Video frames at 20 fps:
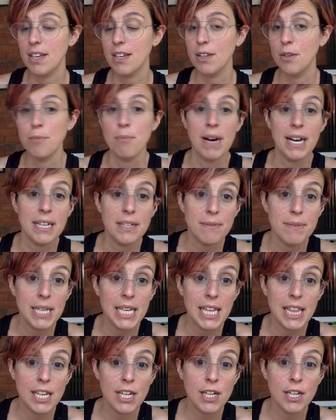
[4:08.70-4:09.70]
you might
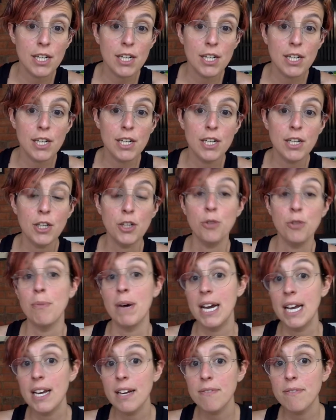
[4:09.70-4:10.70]
be there, you
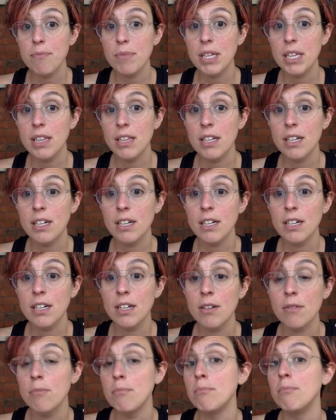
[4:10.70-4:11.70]
might have been
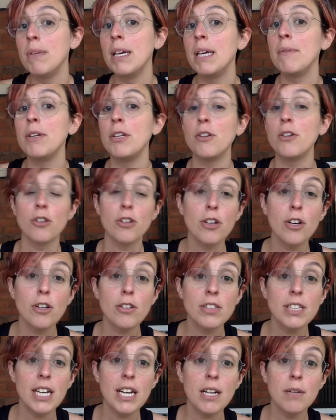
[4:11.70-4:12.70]
there, maybe you're
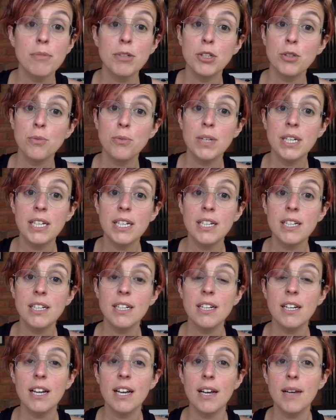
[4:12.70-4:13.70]
not there, but you
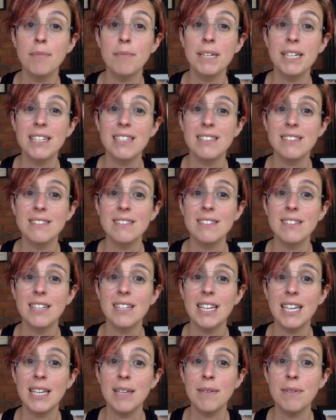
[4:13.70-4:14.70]
will. I mean,
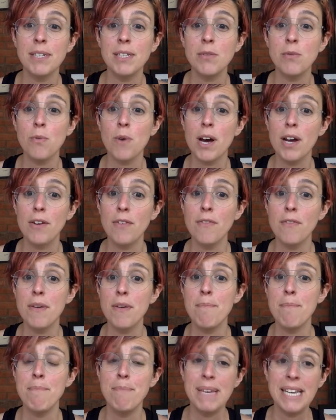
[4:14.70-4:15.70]
even one of the
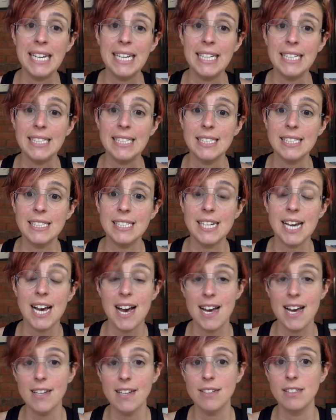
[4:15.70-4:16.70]
biggest
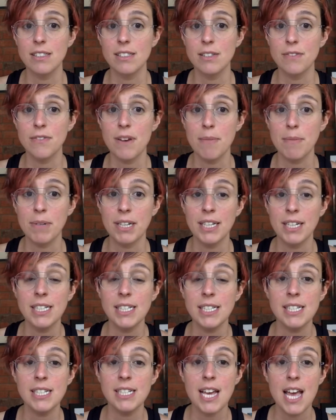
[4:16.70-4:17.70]
icons of
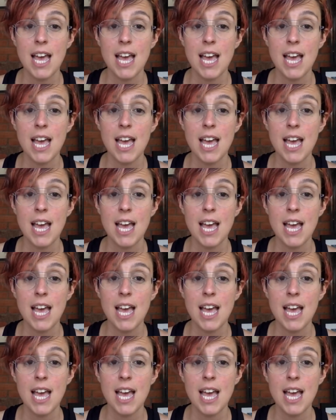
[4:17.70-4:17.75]
feminism,